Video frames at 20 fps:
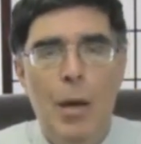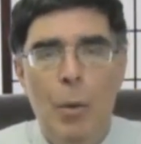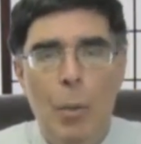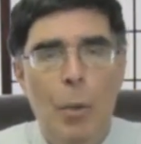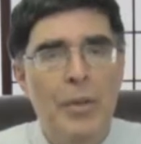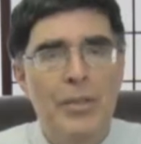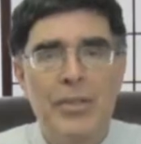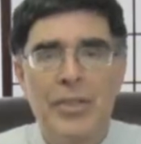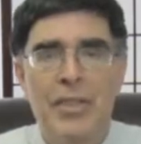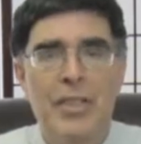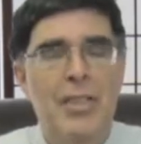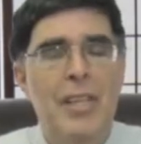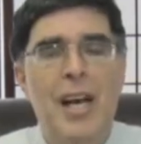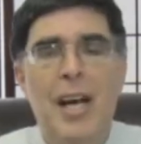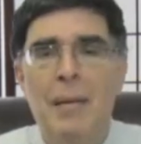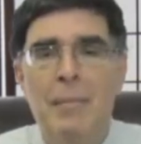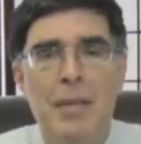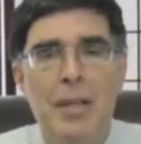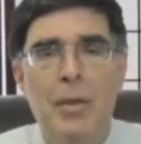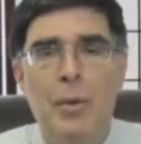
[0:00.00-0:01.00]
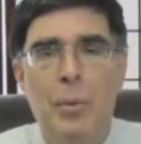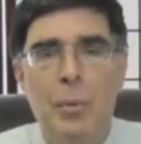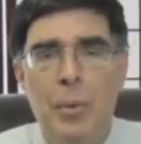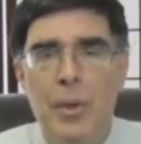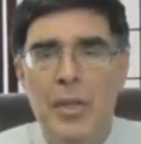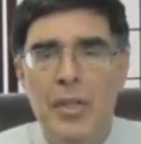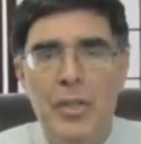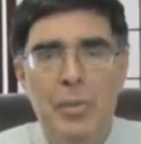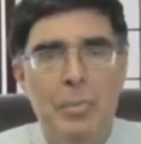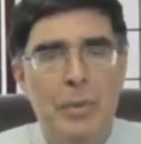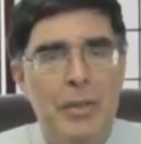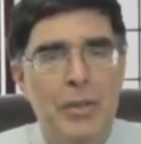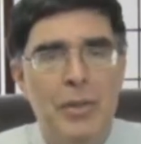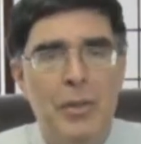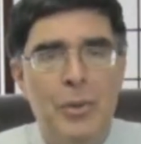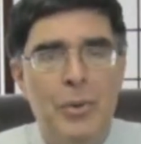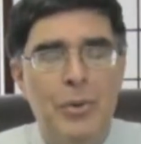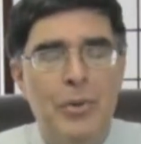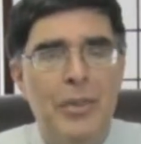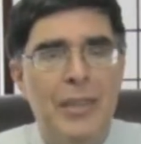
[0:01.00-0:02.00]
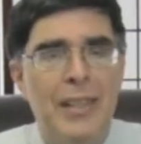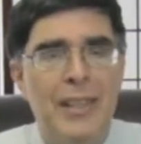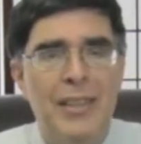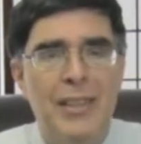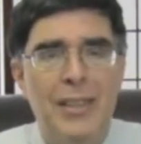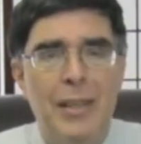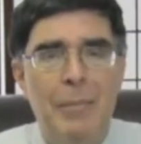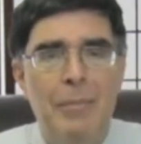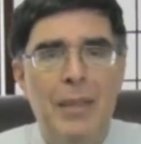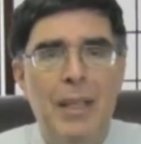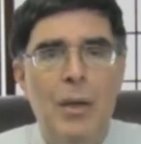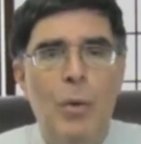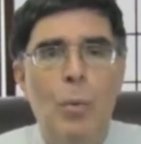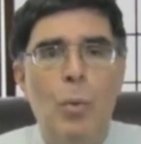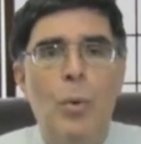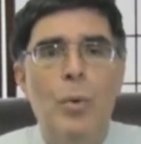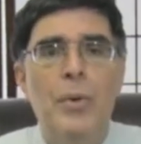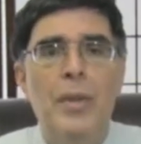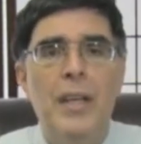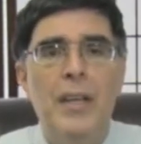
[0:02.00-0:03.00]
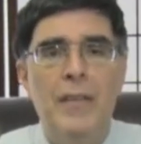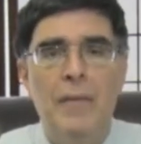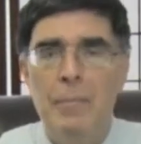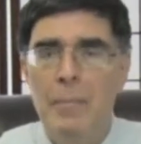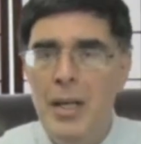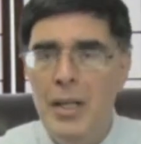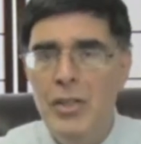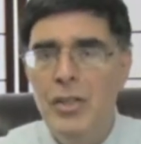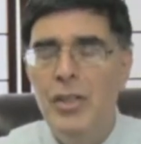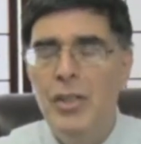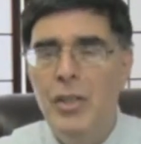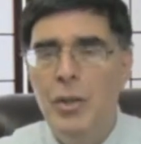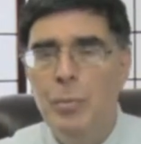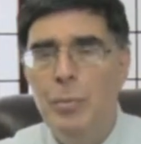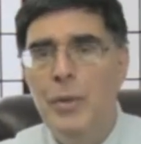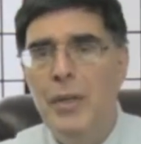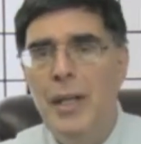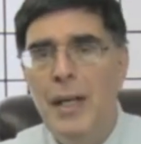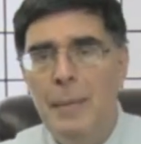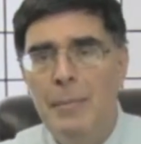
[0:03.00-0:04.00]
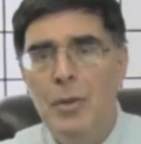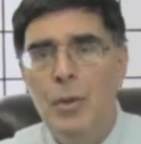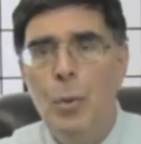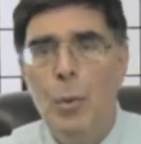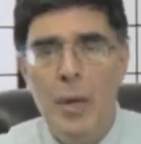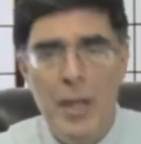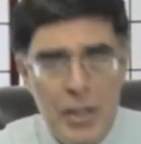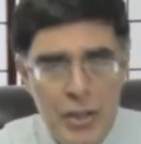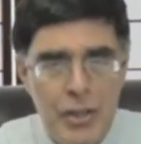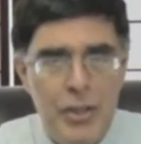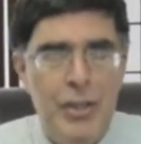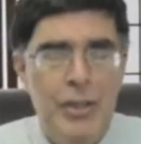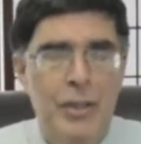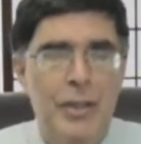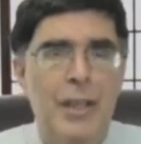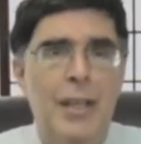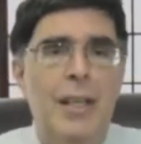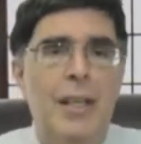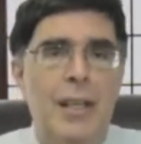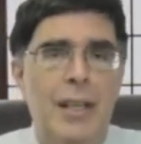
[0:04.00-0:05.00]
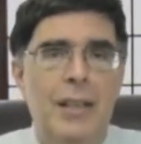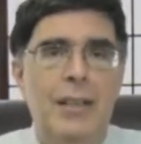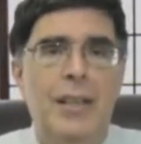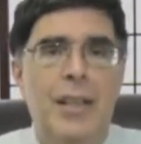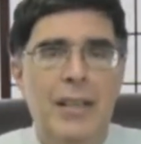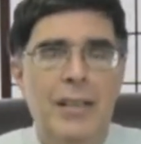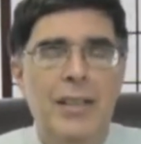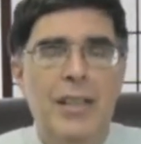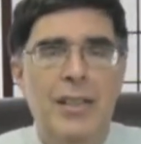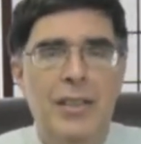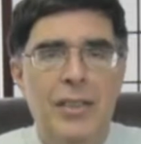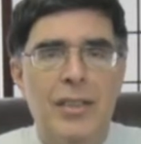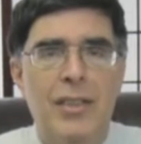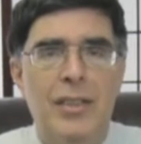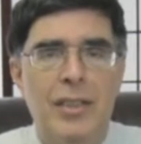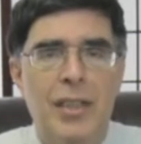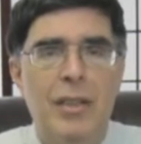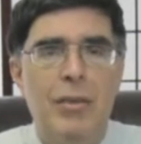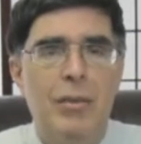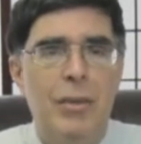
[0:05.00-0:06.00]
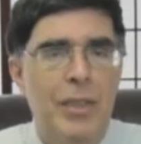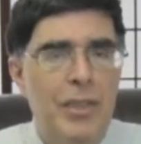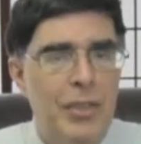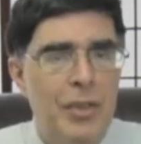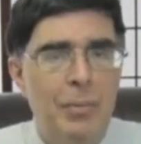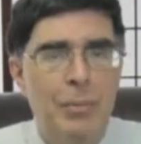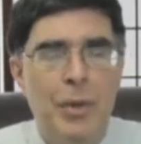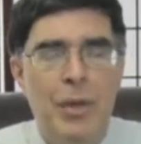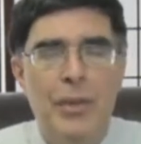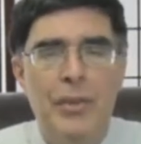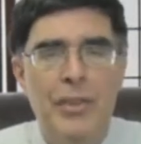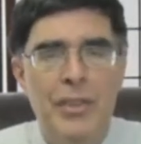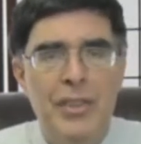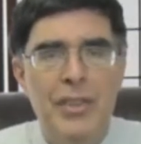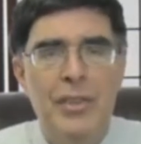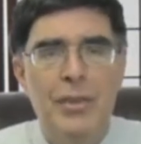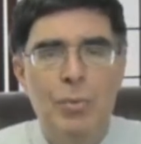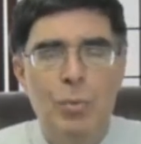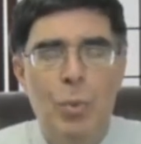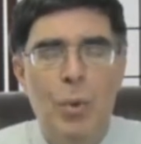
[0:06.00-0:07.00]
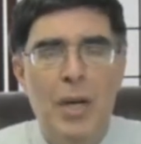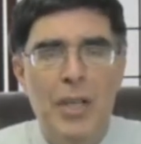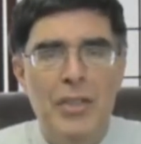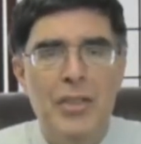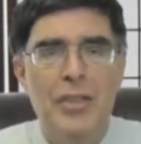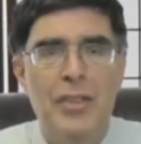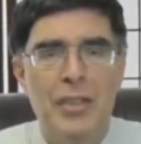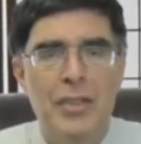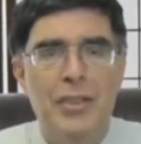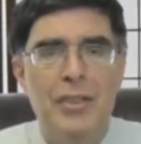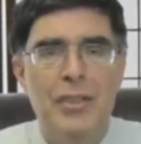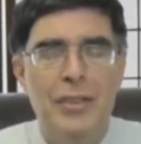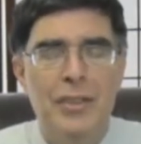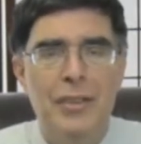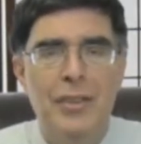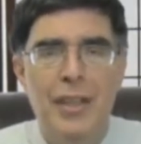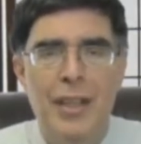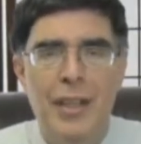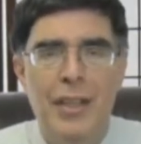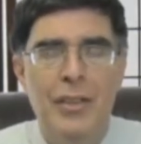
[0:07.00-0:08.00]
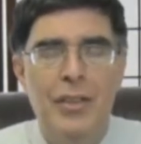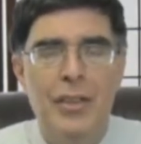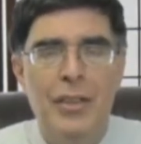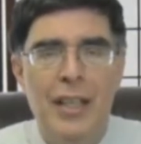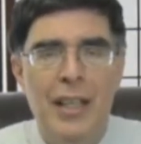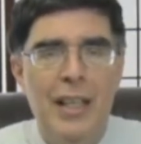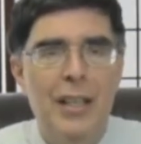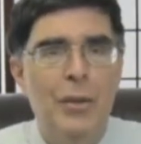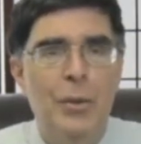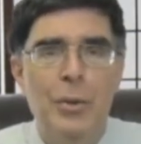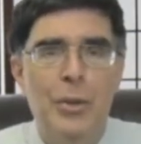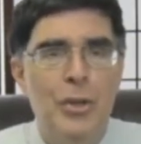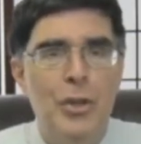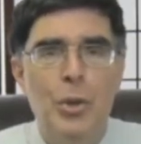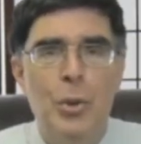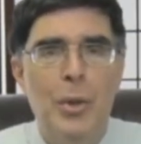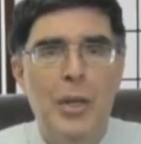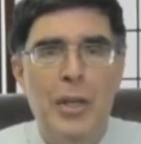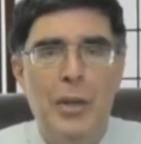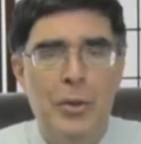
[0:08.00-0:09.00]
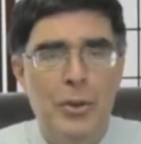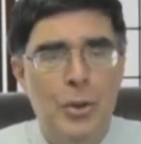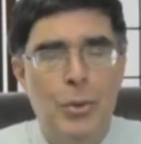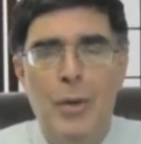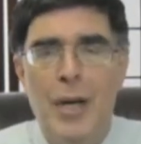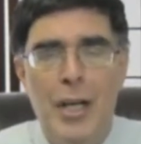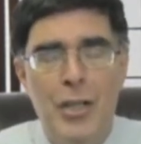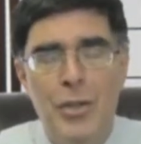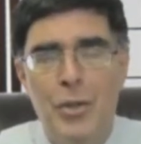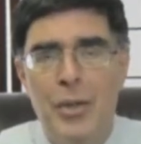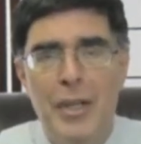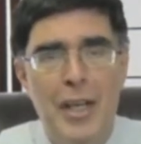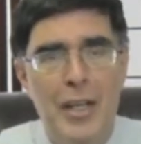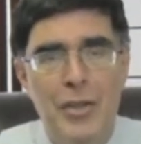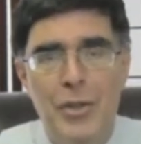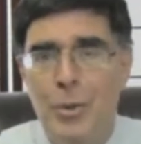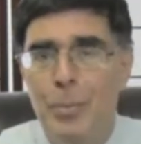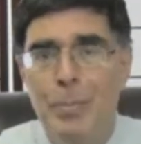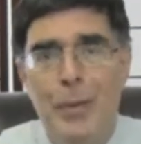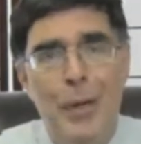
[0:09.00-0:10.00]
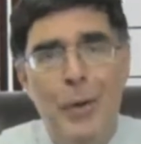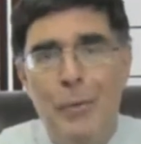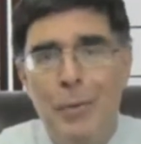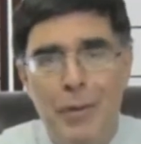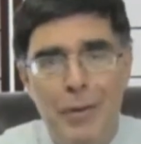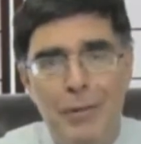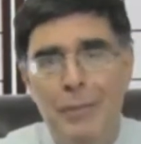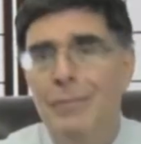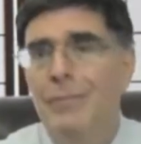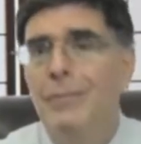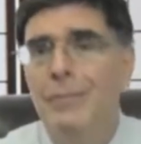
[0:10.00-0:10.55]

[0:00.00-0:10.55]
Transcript: it was the time that it was, but certainly something worthy of mention and perhaps question in 1963. So Mark, let's watch this and either enjoy it or scratch our heads or both.